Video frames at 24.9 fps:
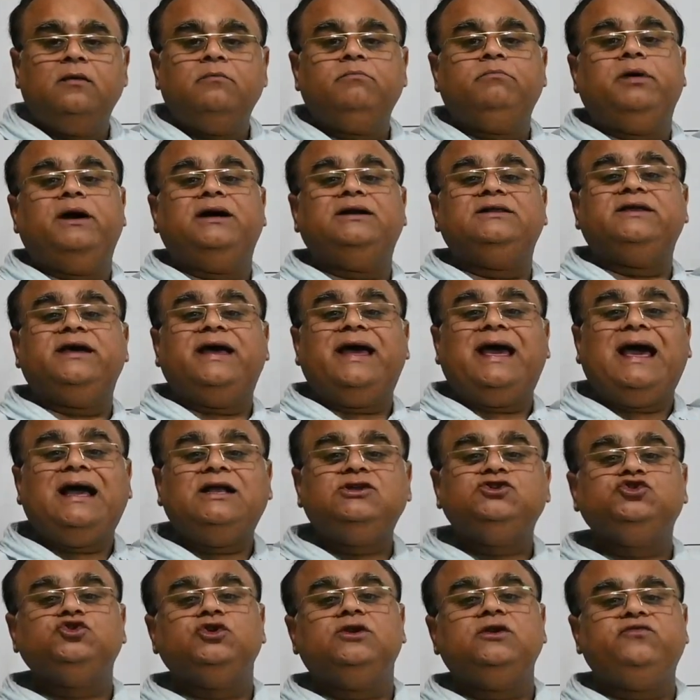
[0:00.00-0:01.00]
but the
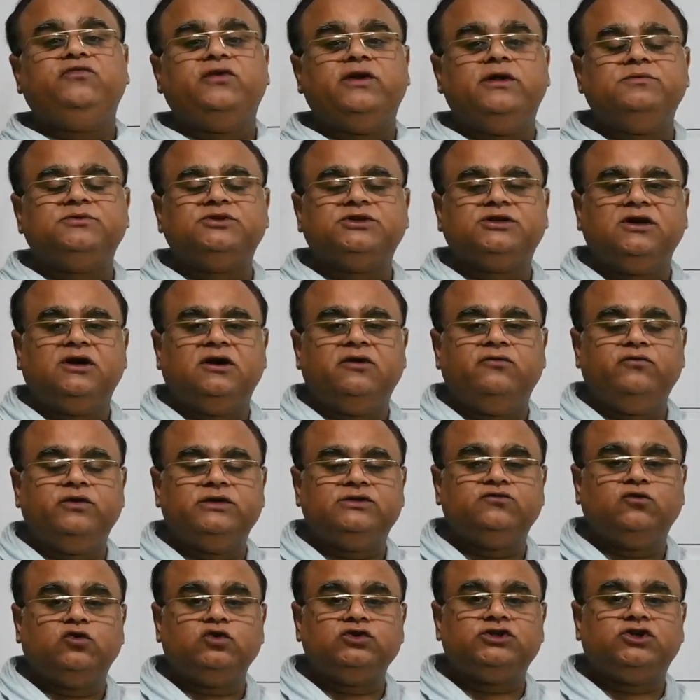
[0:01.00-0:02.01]
actual Phillips curve,
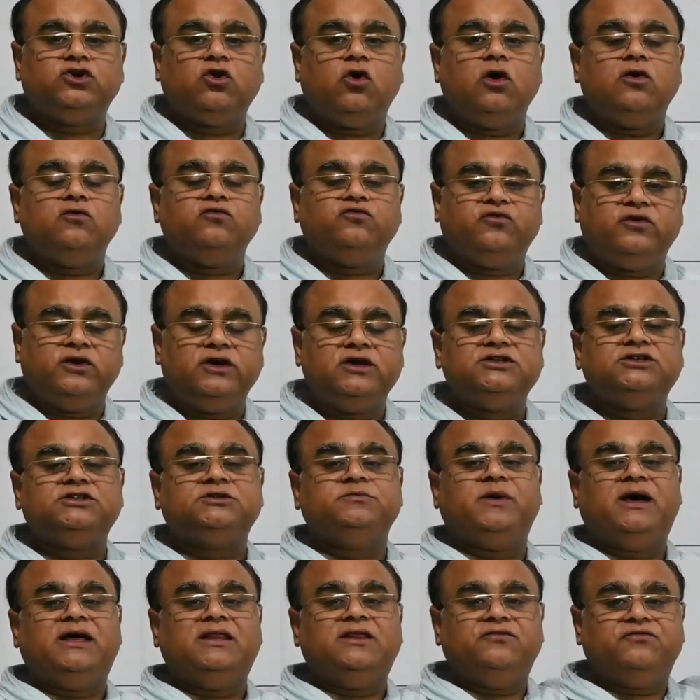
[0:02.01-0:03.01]
which was drawn first
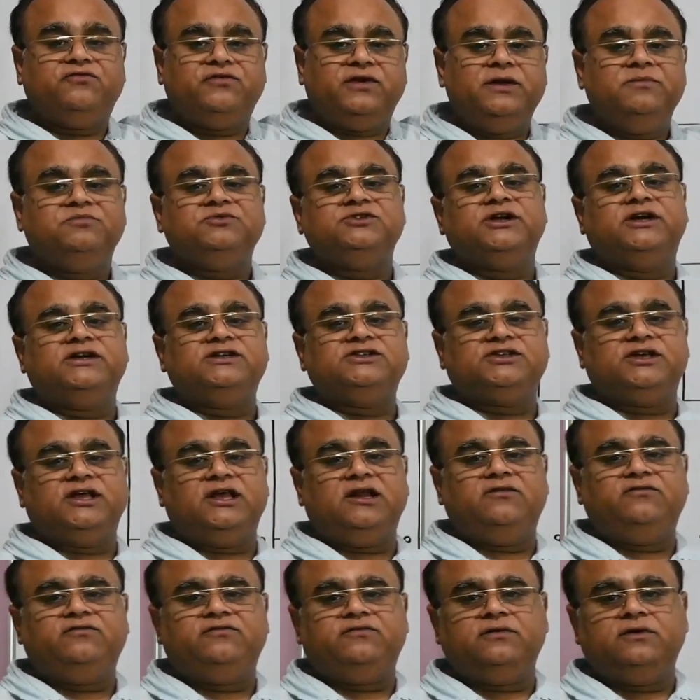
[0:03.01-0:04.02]
by the Phillips
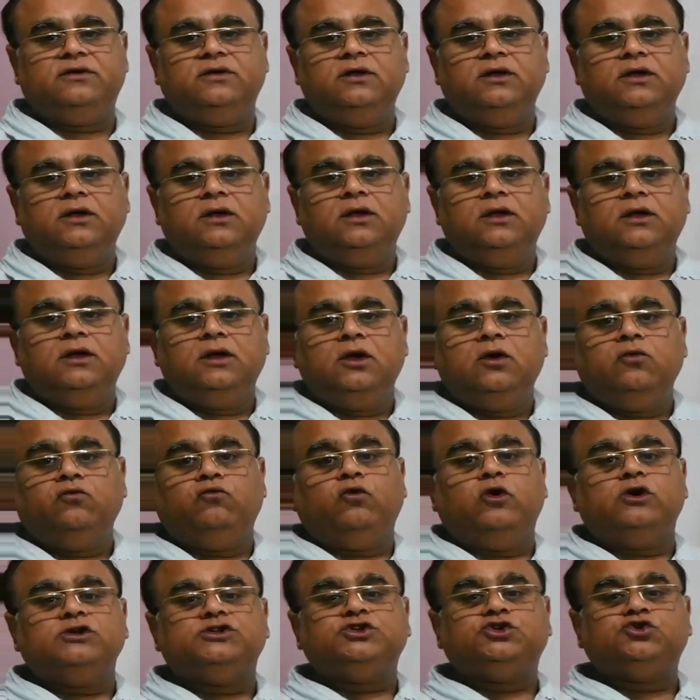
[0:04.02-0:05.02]
itself,
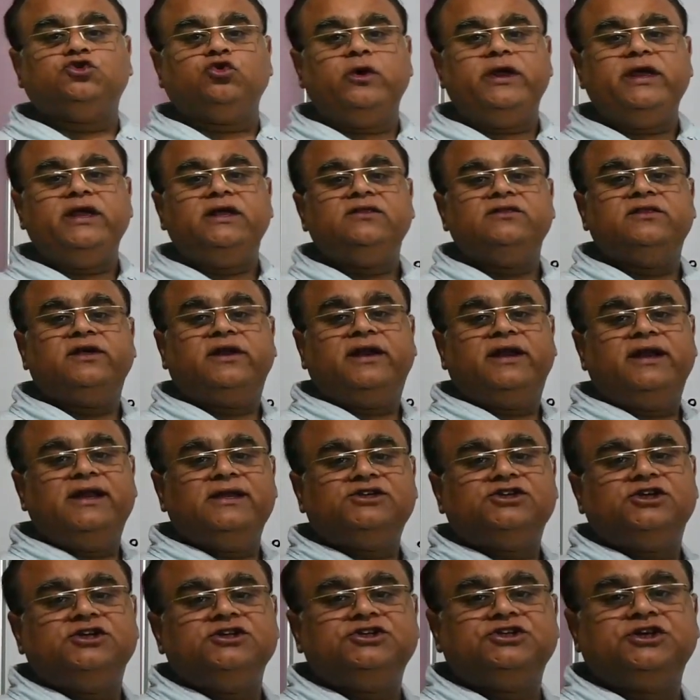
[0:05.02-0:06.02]
was showing the
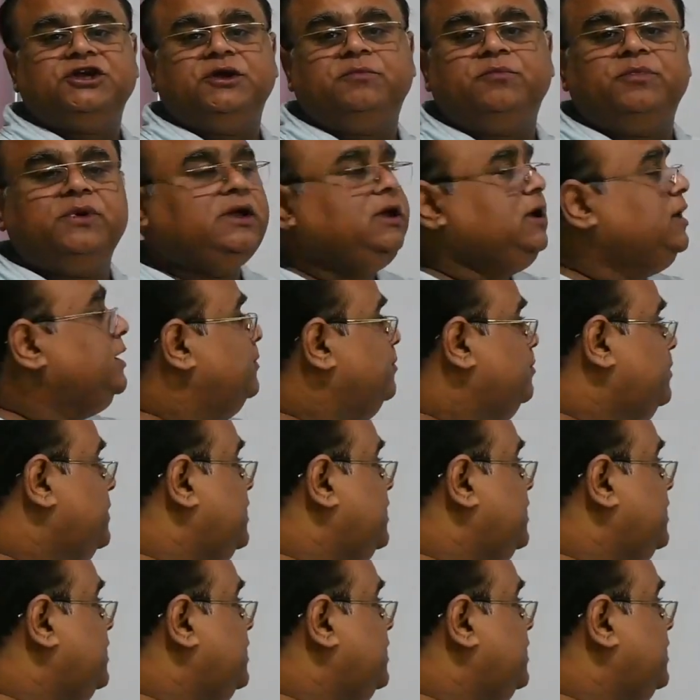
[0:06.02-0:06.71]
relationship